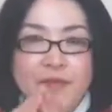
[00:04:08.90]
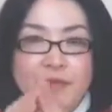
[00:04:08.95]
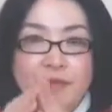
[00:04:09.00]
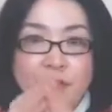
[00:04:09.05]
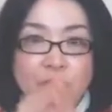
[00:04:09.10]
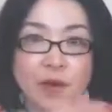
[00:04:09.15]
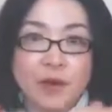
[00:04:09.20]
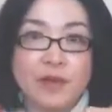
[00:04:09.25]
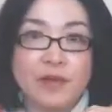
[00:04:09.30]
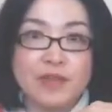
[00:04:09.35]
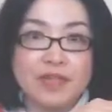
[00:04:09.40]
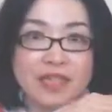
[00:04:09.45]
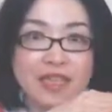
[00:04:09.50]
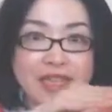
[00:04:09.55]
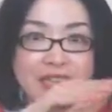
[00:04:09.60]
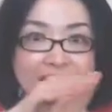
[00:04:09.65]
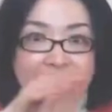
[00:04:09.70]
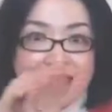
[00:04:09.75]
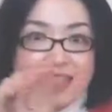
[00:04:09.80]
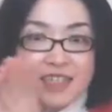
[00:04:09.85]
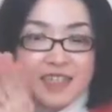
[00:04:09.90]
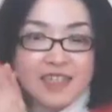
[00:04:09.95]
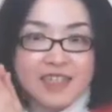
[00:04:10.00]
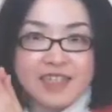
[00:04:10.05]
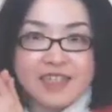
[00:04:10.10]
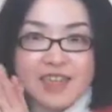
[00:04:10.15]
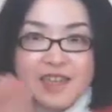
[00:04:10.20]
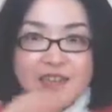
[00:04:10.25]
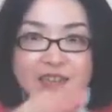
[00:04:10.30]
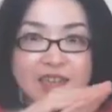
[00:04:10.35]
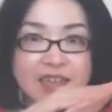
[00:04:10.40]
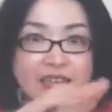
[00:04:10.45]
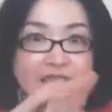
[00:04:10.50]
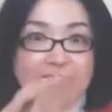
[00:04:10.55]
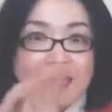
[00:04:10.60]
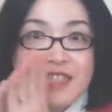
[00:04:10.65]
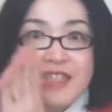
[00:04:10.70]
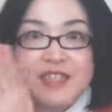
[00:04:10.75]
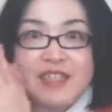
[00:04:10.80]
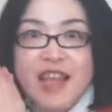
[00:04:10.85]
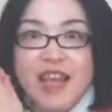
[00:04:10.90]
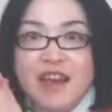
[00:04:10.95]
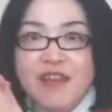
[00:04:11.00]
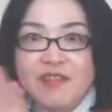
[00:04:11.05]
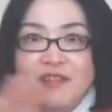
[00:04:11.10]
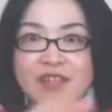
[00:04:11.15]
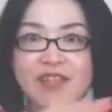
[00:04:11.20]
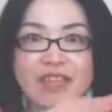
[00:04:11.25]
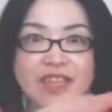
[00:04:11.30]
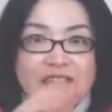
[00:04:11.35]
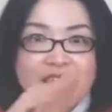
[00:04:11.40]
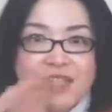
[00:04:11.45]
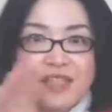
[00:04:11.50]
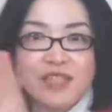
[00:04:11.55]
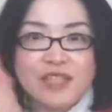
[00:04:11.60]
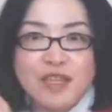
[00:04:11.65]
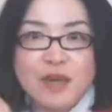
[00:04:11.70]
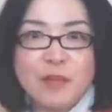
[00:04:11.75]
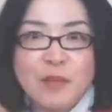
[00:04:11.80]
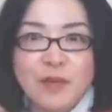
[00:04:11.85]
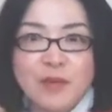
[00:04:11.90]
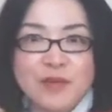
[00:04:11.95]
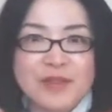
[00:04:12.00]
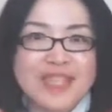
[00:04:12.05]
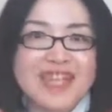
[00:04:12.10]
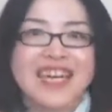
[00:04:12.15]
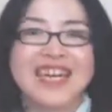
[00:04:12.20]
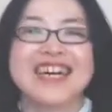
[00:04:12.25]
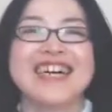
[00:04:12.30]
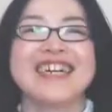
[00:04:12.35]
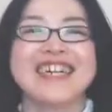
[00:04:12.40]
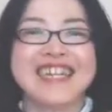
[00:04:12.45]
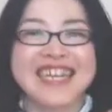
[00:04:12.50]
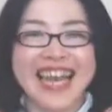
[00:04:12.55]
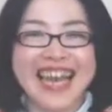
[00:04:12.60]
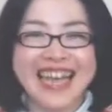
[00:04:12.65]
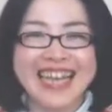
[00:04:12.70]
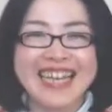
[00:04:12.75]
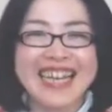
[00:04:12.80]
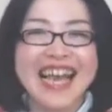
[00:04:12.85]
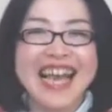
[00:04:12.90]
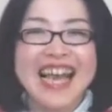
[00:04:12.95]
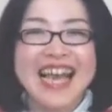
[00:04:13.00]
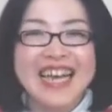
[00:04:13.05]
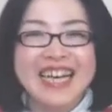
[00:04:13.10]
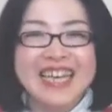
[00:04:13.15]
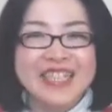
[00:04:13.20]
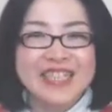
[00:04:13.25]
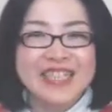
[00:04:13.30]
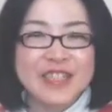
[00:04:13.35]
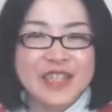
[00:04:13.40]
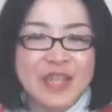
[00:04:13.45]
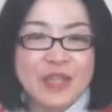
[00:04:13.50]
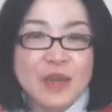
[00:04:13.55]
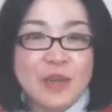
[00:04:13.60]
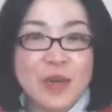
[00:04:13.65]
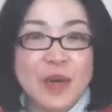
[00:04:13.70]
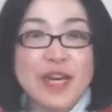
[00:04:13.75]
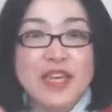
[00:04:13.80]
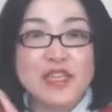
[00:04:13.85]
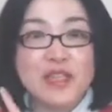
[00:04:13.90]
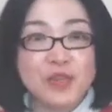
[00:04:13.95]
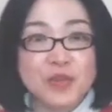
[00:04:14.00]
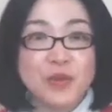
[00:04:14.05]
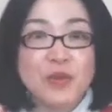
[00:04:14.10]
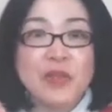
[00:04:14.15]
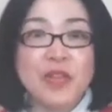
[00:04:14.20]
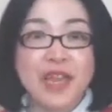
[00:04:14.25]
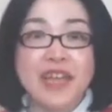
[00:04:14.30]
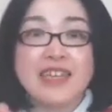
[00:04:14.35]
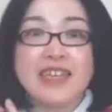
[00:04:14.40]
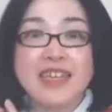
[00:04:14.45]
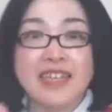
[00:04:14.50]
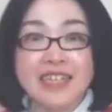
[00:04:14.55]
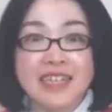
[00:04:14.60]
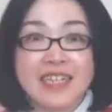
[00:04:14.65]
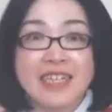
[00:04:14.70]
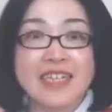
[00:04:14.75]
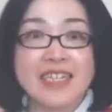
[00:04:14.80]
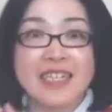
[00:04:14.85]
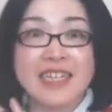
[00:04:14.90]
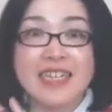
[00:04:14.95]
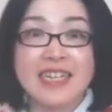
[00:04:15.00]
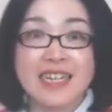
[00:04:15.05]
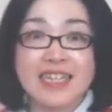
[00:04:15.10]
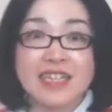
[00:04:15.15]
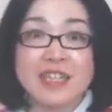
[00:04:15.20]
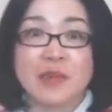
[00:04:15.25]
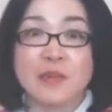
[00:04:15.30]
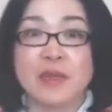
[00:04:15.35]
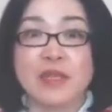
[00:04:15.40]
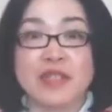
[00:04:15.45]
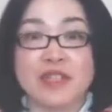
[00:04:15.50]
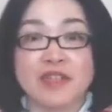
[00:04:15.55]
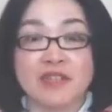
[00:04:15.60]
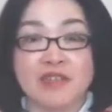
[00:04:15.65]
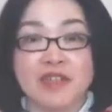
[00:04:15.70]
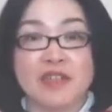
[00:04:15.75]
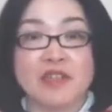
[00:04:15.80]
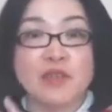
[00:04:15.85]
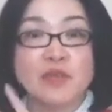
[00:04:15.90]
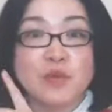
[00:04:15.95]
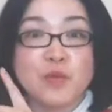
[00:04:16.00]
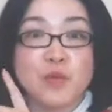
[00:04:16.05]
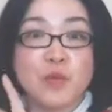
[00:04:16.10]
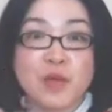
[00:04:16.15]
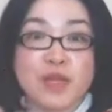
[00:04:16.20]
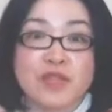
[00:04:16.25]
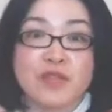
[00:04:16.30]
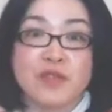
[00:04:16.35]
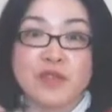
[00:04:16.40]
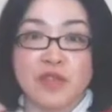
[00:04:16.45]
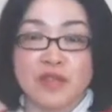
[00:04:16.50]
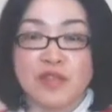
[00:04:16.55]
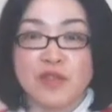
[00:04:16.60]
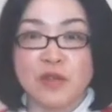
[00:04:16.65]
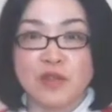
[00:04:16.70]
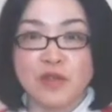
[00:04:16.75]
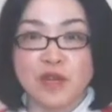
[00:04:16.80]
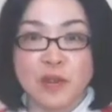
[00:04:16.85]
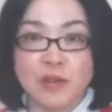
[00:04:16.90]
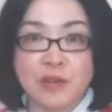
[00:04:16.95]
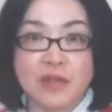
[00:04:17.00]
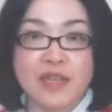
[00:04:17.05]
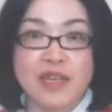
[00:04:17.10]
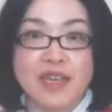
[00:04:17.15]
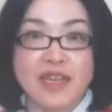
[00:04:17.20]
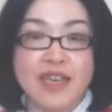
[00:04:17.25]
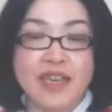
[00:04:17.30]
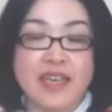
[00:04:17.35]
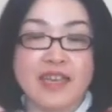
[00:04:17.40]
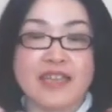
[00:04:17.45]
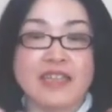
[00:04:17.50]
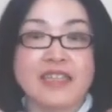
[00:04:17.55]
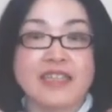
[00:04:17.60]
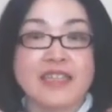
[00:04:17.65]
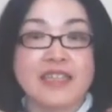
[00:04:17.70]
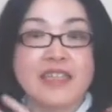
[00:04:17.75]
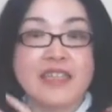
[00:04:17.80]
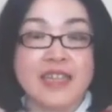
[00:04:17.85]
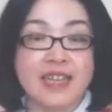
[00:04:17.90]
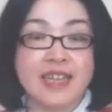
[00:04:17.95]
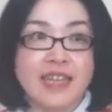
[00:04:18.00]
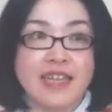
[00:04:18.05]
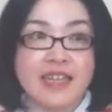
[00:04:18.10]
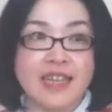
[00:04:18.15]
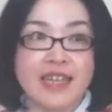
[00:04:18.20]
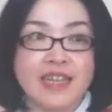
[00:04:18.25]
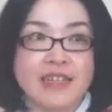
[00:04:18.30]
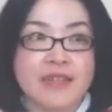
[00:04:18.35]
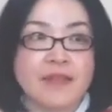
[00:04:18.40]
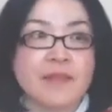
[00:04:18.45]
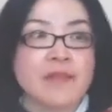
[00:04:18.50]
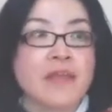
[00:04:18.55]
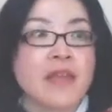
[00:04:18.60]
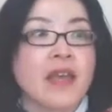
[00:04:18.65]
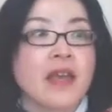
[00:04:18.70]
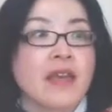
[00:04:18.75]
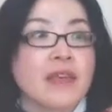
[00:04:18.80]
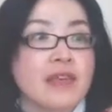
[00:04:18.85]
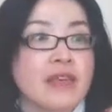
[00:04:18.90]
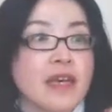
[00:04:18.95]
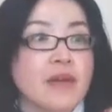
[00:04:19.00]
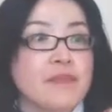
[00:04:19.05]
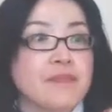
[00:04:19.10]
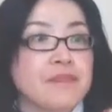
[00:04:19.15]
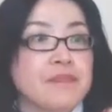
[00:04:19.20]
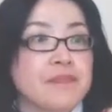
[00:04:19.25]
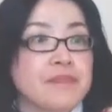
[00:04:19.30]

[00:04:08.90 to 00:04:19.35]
follows each detail, each sound, each syllable. Okay, so that's why short and easy listening materials with transcript is needed. Yeah,